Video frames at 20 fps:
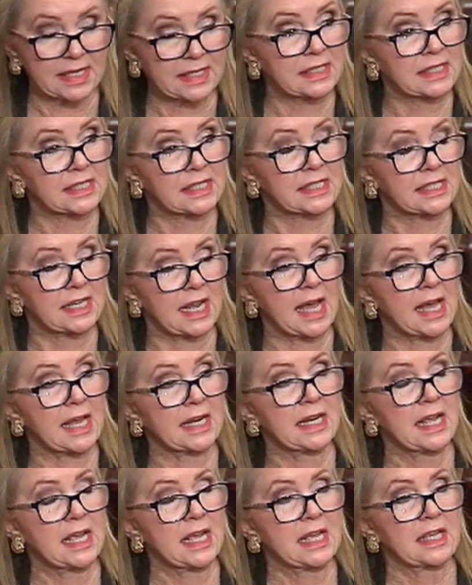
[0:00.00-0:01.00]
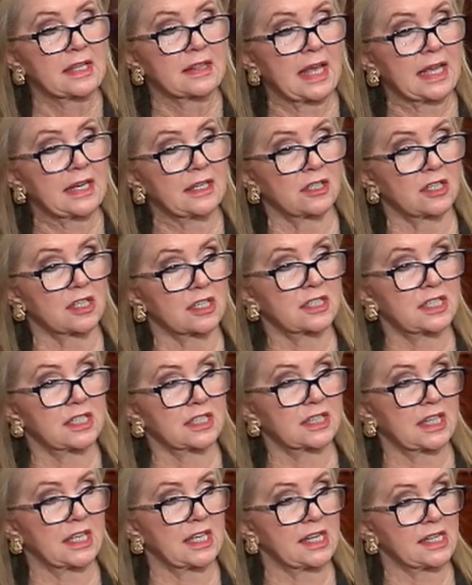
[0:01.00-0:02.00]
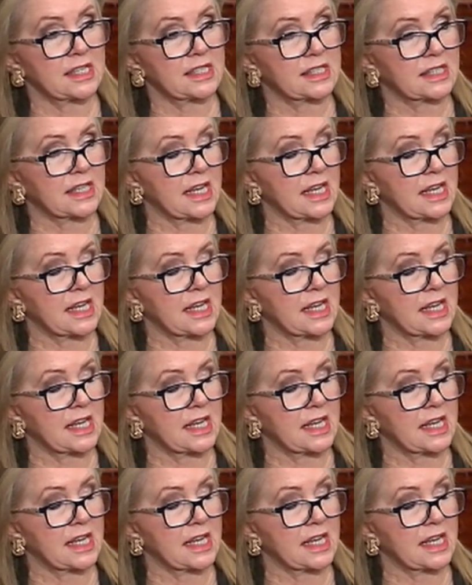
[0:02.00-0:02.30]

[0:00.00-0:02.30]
Instead, they looked at this,